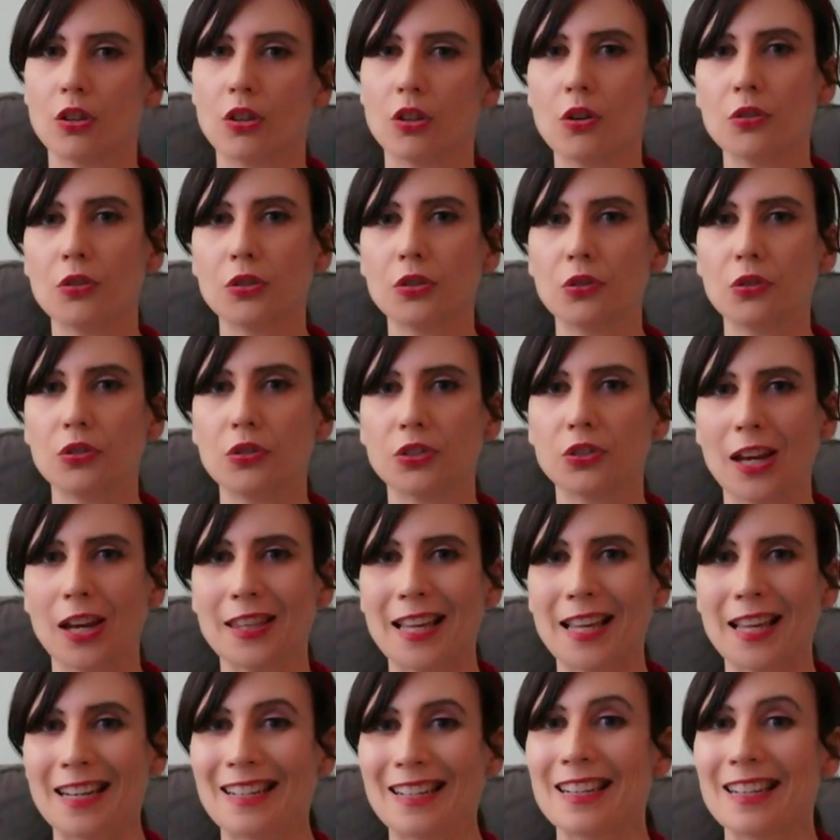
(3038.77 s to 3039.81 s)
Those who say
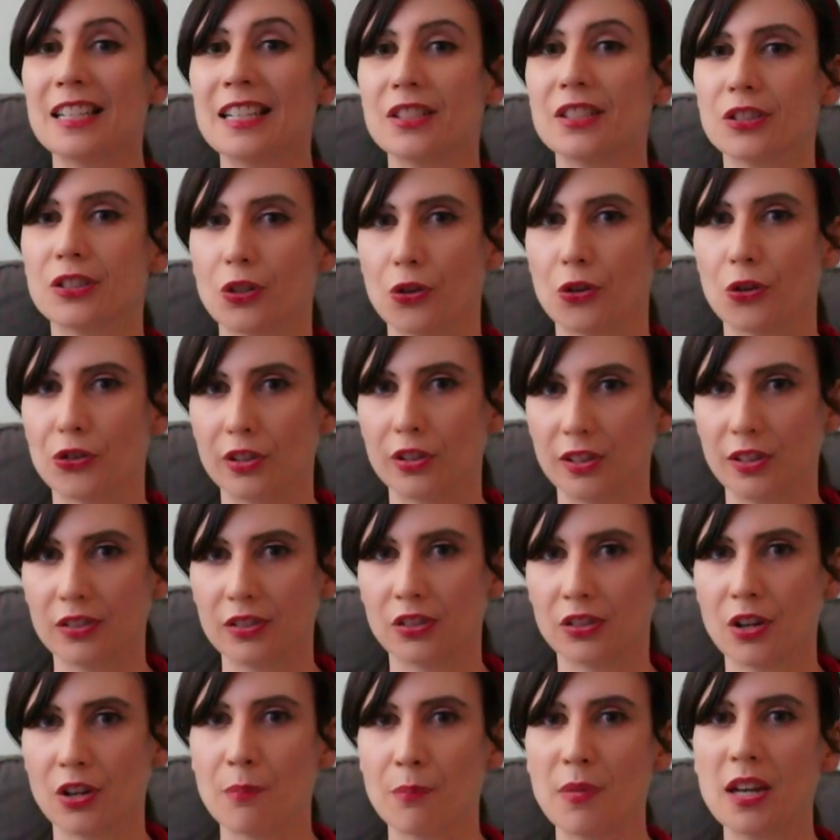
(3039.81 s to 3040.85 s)
that it is
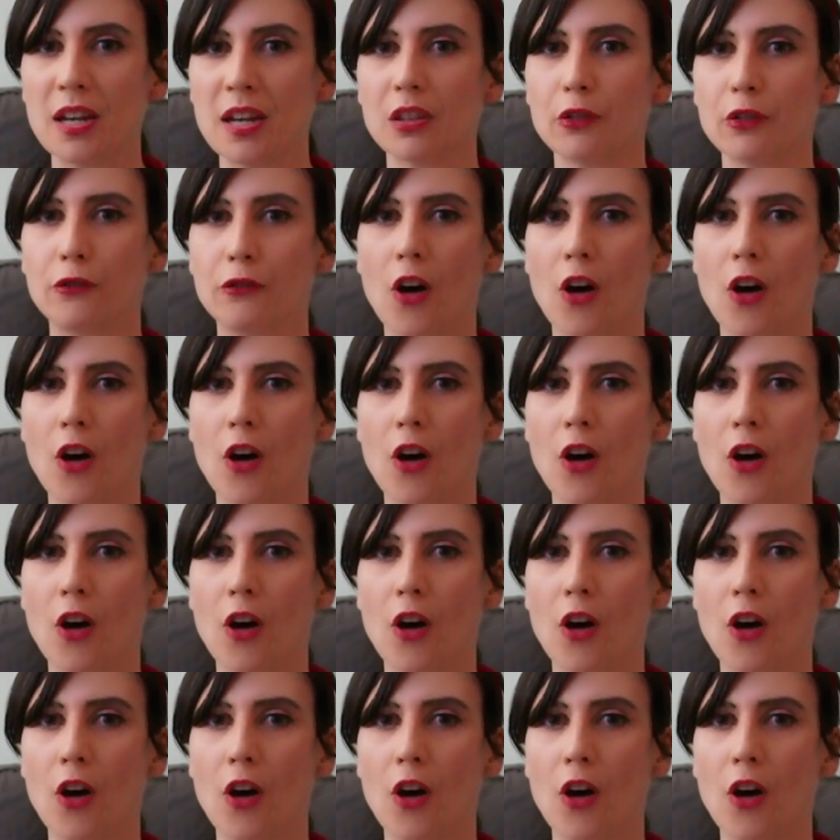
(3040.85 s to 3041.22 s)
socialist make the